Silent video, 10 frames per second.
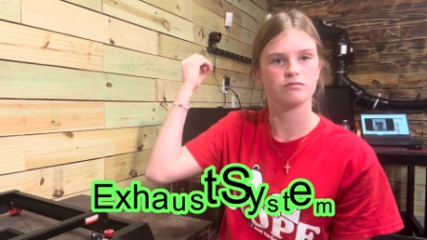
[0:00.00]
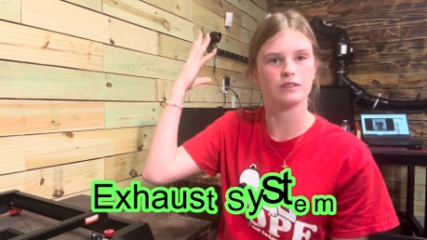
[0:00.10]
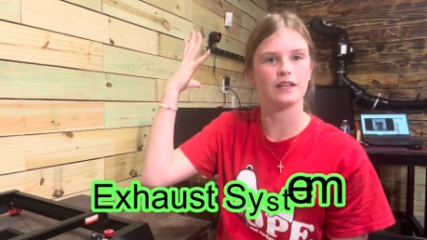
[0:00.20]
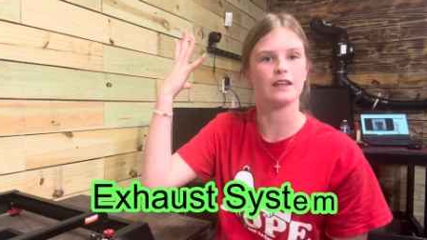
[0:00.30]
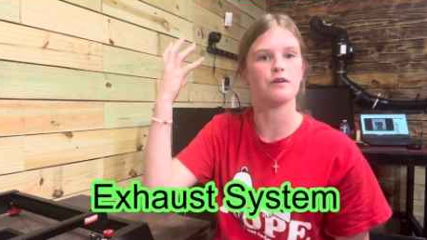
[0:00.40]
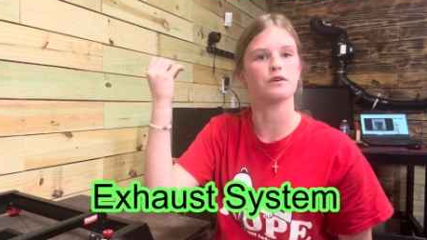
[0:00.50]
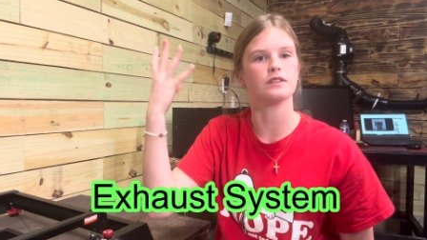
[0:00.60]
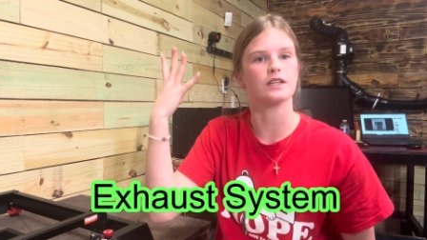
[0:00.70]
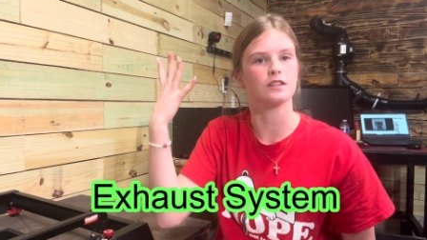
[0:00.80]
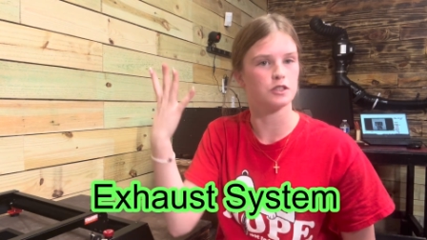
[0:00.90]
thing that will
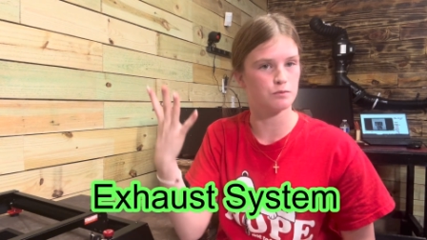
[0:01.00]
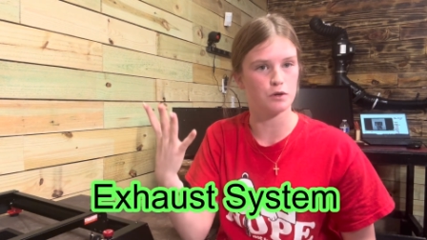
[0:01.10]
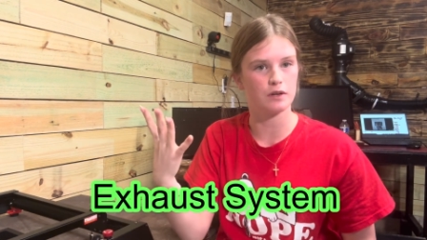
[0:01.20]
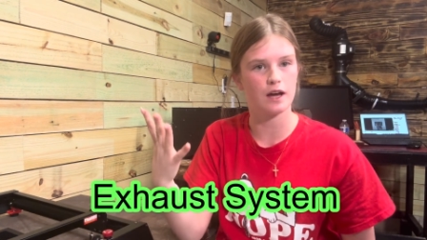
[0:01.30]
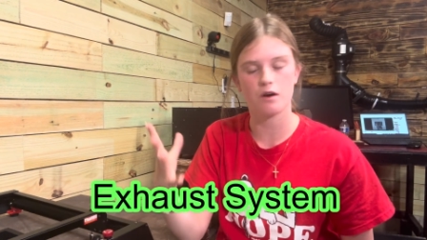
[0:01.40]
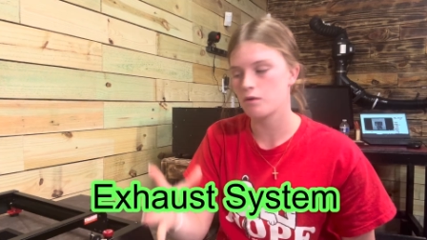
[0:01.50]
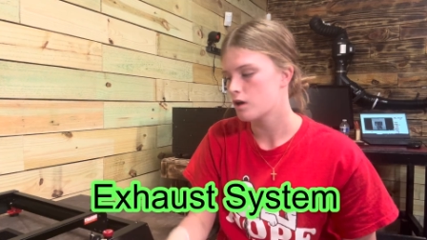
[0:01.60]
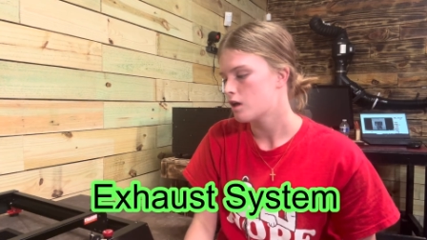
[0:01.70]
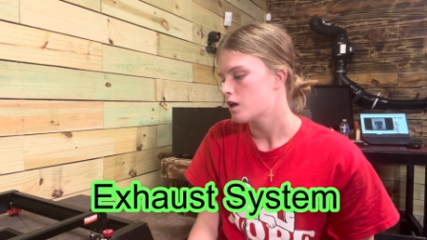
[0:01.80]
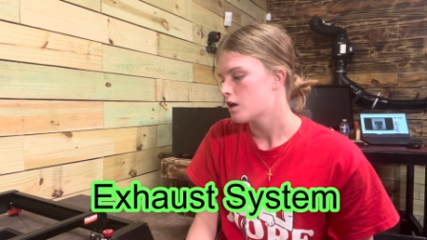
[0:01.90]
take the smoke out.
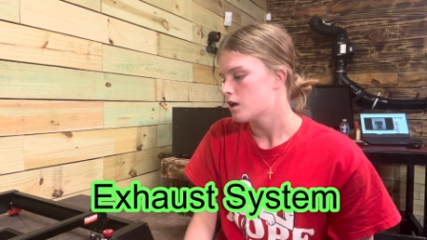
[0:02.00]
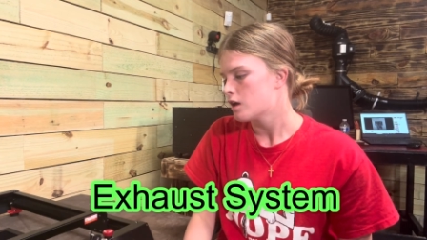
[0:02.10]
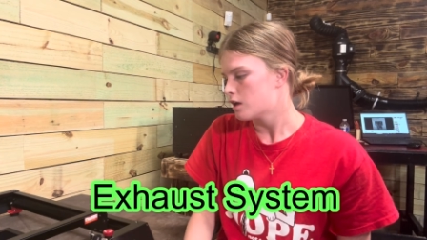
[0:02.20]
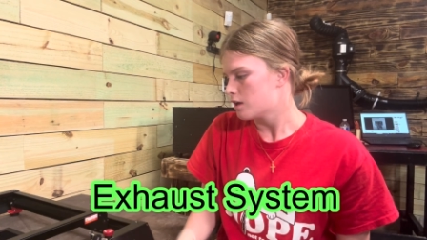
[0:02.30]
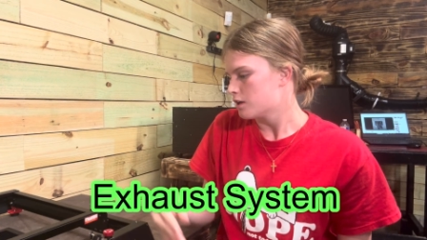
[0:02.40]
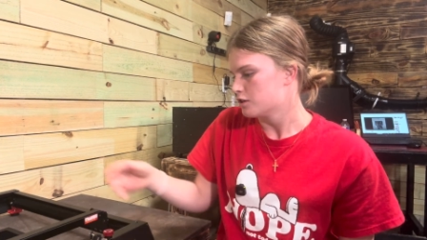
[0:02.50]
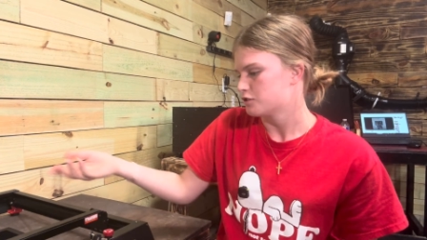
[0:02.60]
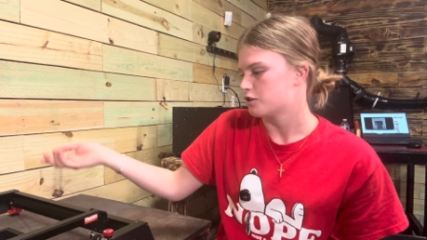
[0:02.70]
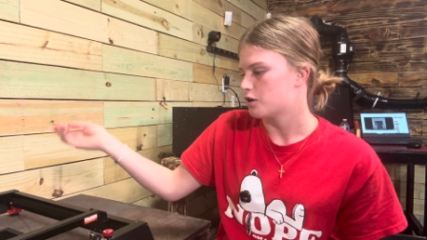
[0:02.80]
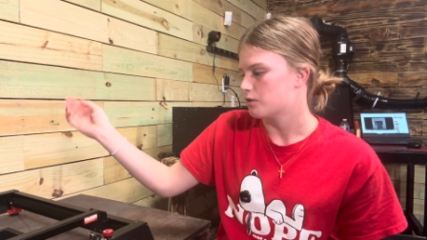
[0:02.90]

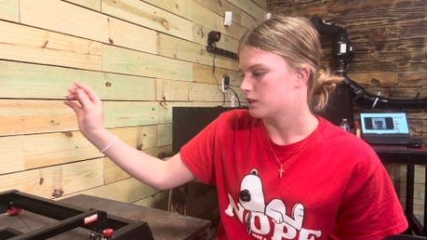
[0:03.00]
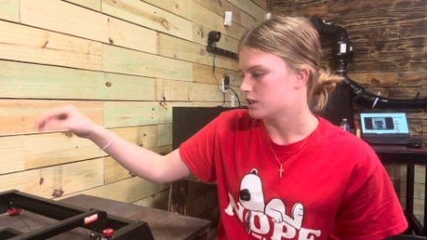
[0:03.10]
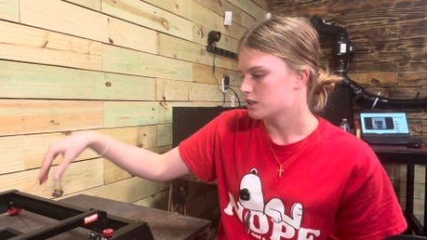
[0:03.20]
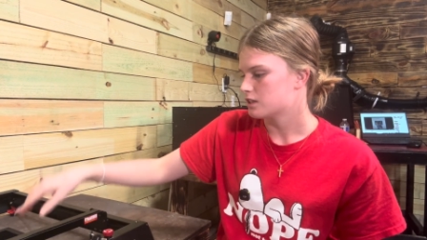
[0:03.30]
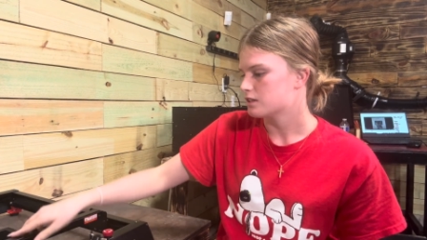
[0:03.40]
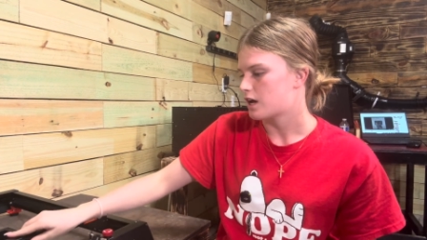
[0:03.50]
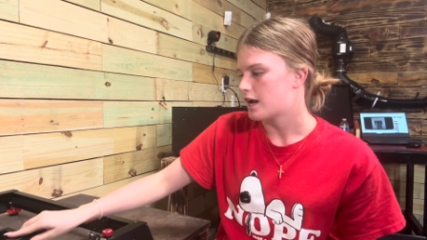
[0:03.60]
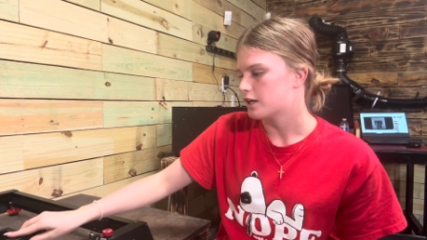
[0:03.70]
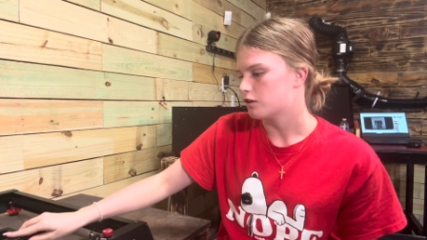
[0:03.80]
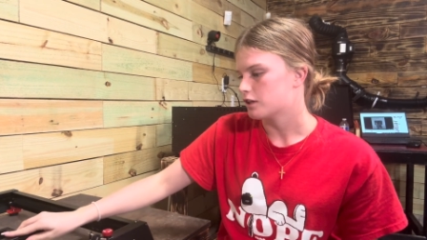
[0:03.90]
So with this
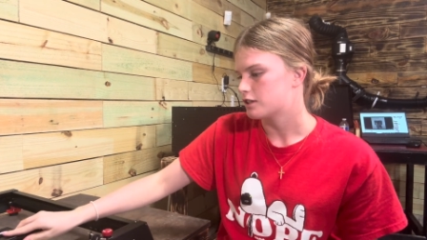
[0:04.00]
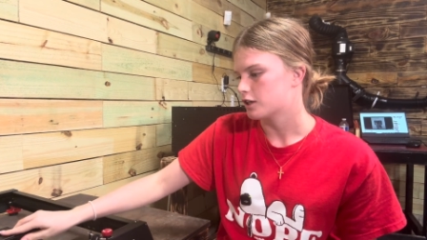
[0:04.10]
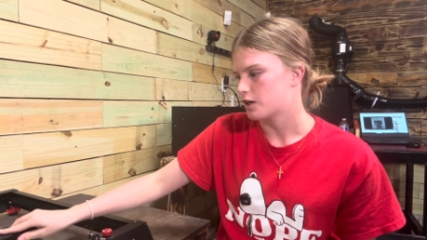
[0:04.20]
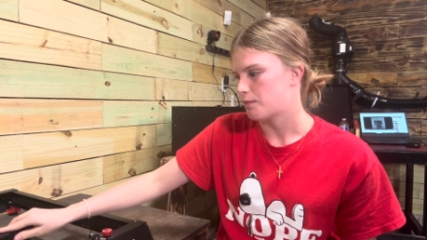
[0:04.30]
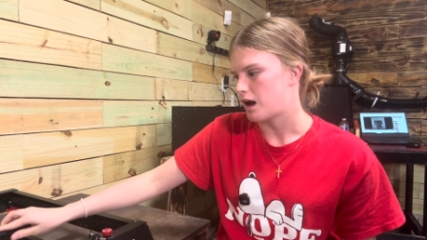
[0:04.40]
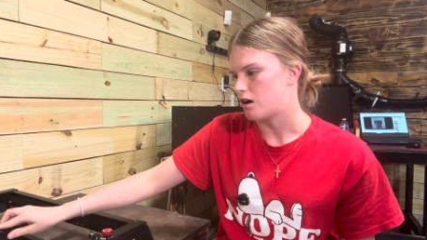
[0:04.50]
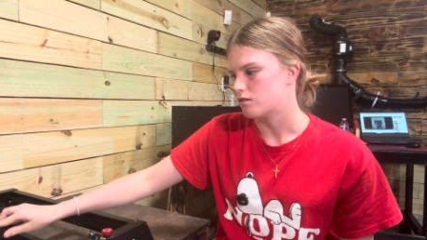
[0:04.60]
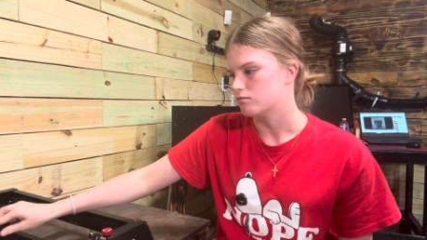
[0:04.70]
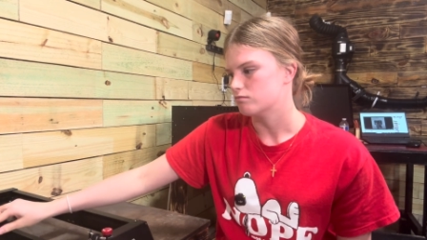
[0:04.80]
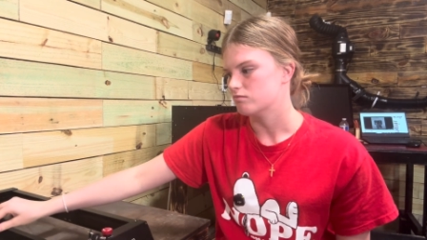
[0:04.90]
design, it only took
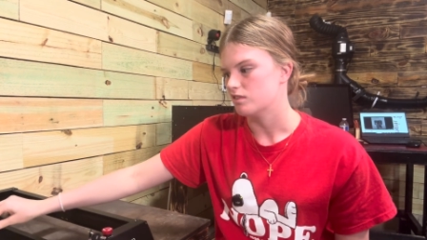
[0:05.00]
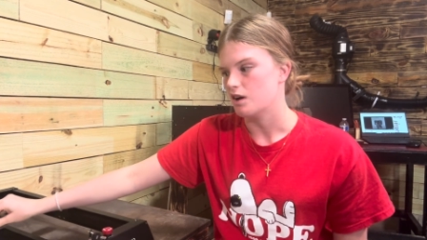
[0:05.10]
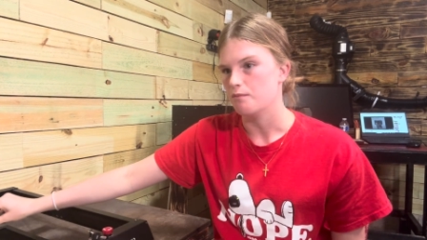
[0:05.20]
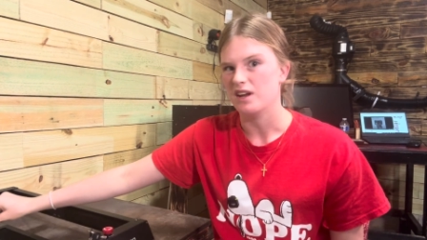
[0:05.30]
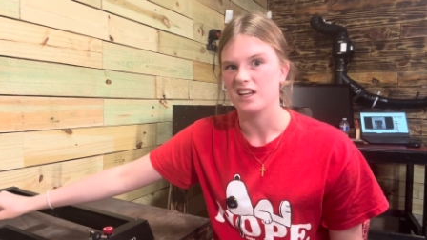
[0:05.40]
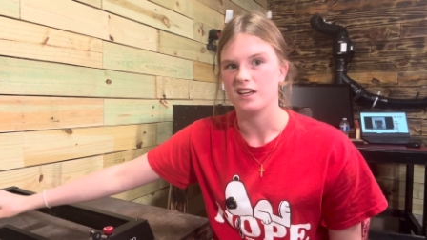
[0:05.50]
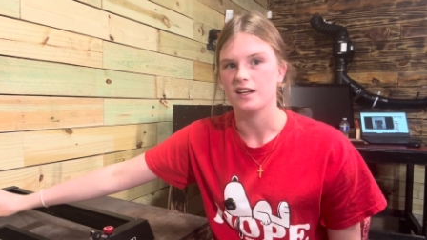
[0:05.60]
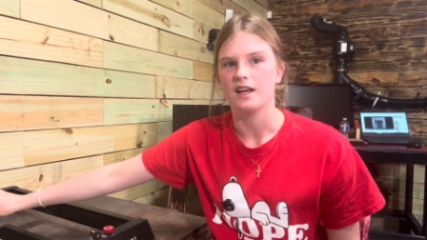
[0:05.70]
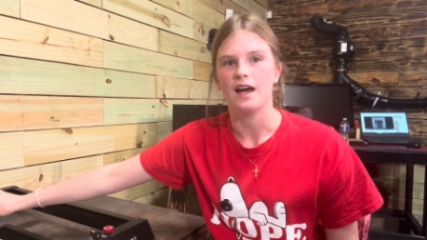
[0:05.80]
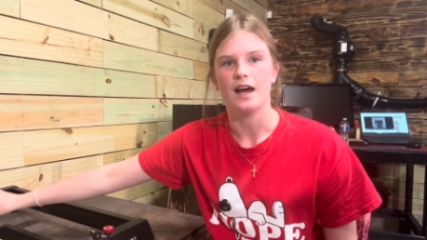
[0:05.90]
about a minute
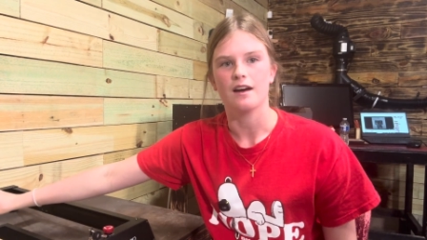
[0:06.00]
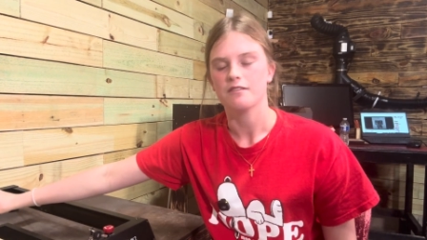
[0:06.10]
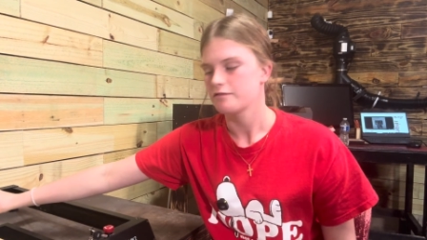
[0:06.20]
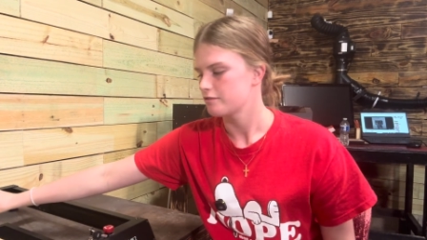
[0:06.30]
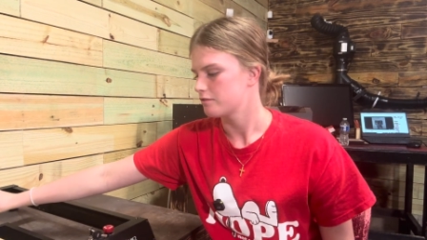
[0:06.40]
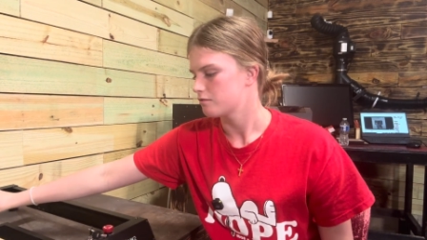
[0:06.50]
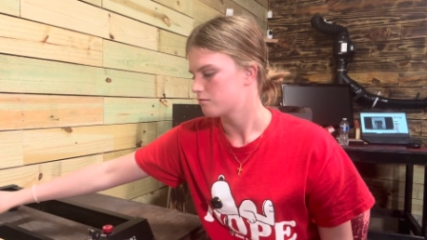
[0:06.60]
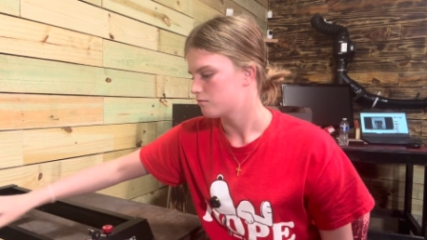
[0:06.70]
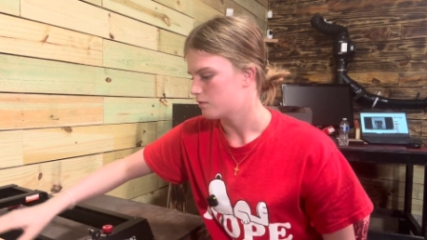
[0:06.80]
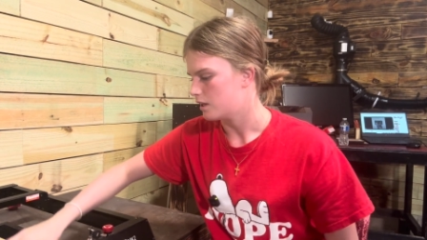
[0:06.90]
and a half.
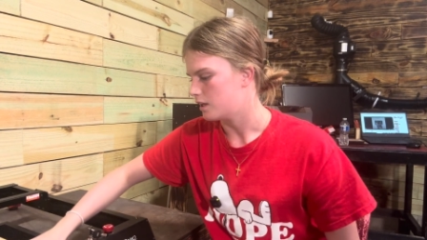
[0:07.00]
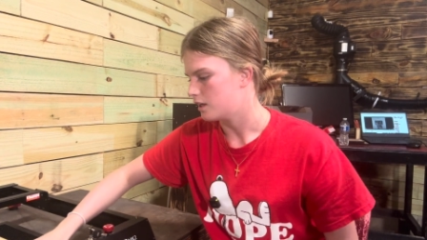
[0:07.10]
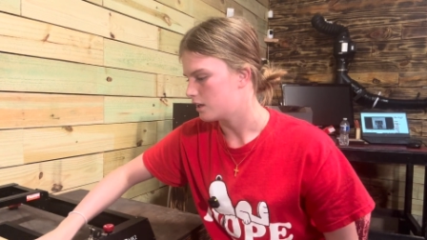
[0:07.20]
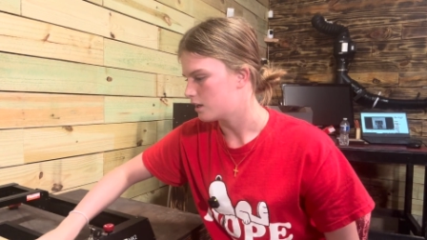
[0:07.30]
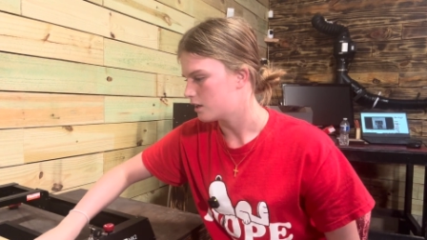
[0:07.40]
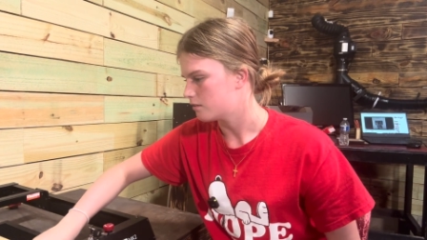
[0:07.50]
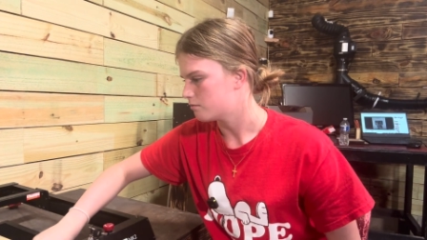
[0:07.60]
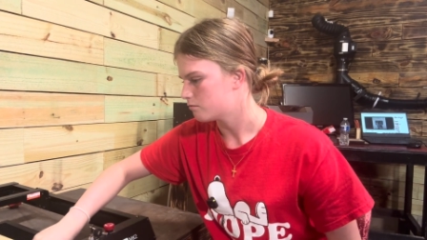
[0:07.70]
And